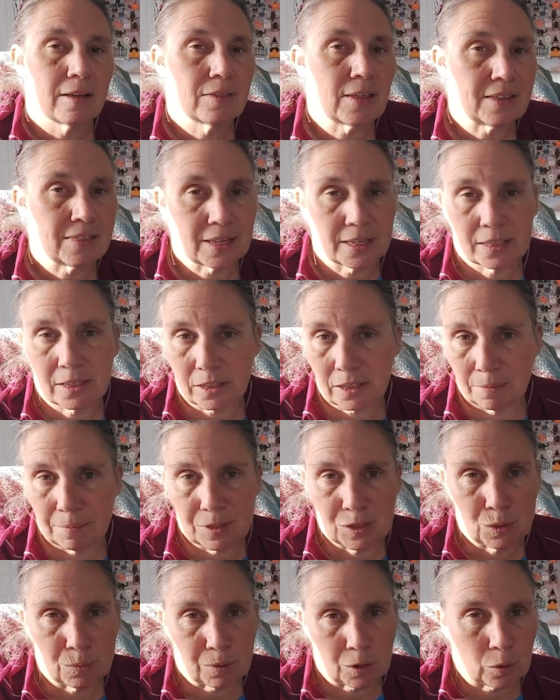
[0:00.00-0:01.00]
I think they're going to
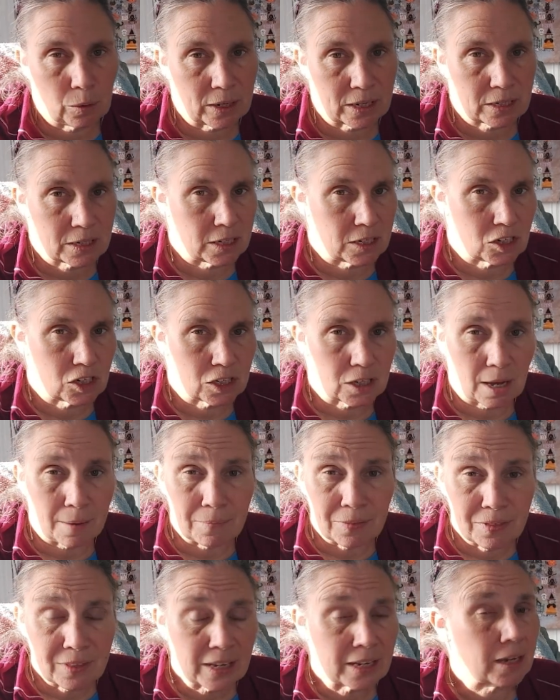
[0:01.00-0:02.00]
be super quick stitches. I
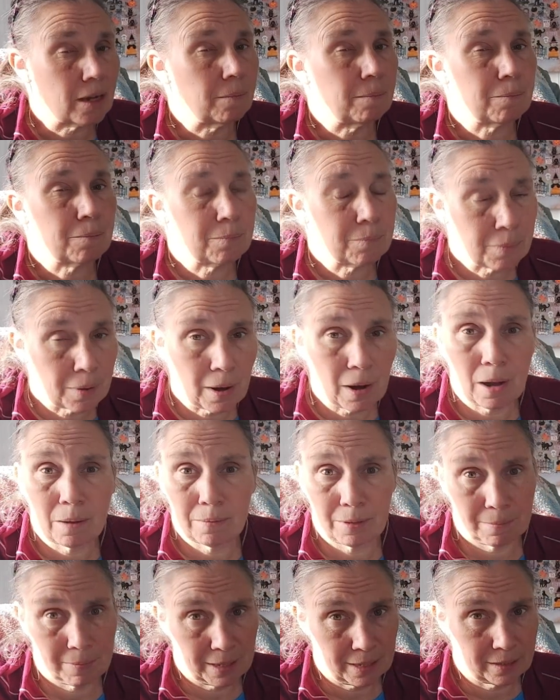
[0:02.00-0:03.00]
think I'll
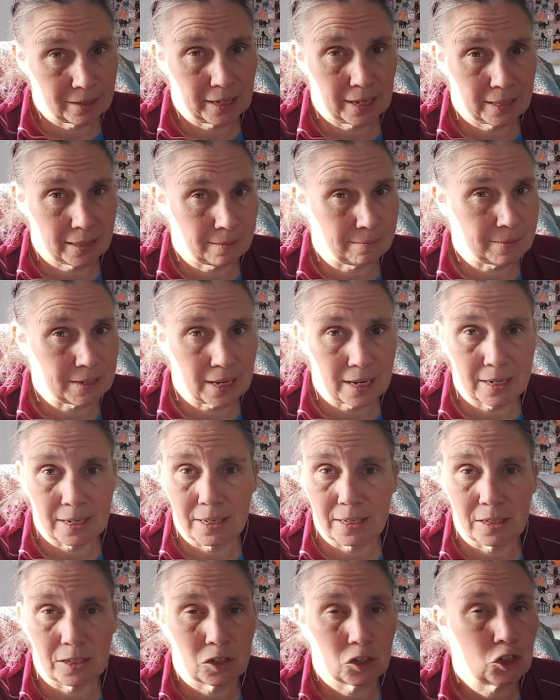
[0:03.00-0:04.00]
probably be able to get them done
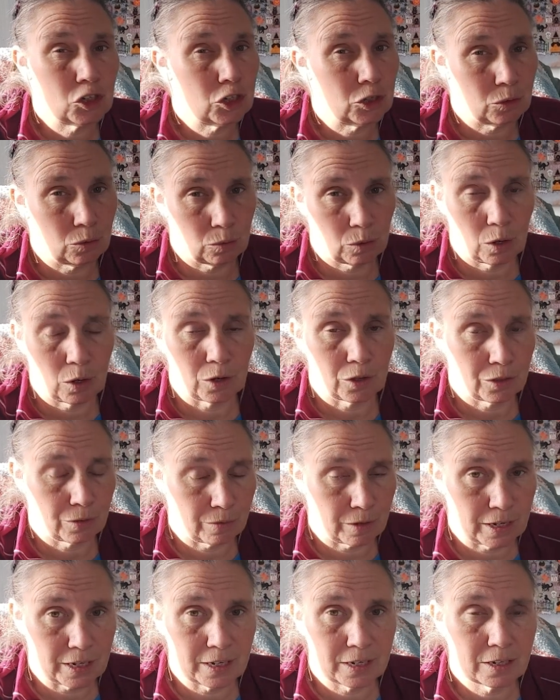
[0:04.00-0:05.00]
in 2 or
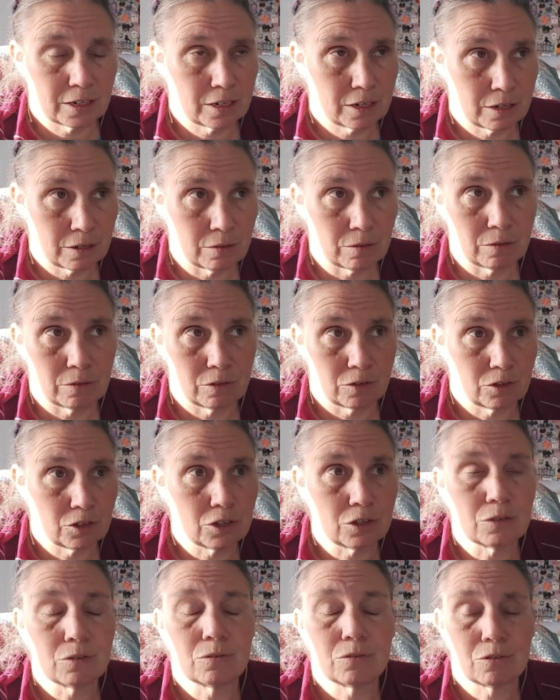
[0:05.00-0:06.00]
3
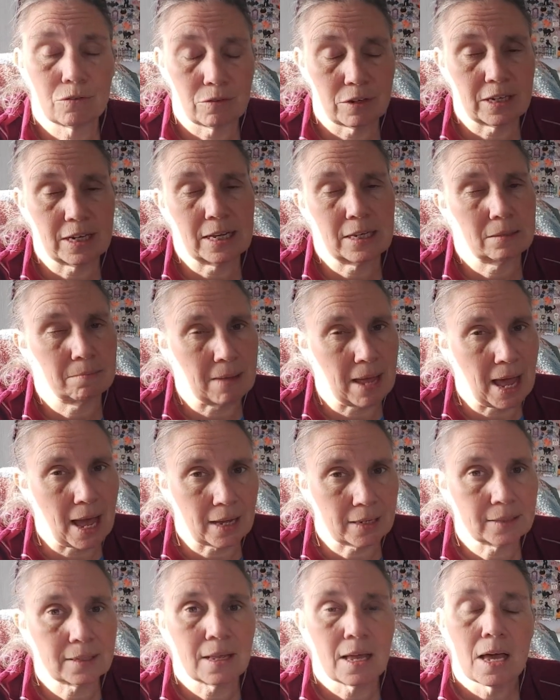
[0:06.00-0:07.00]
2-3 days
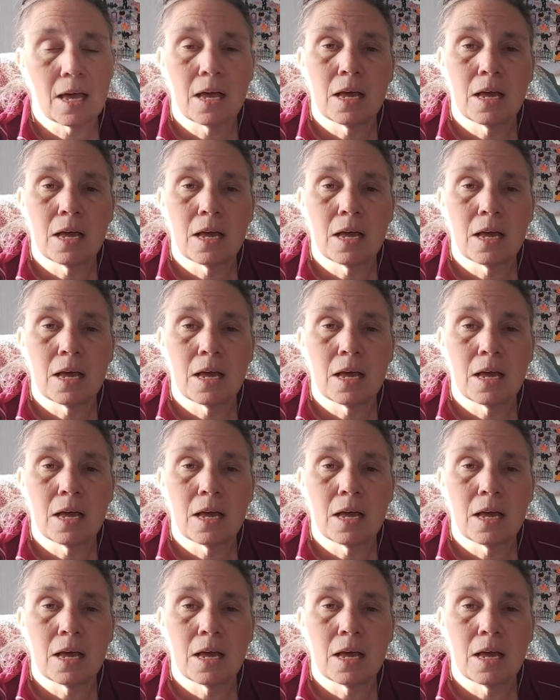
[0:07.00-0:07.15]
max.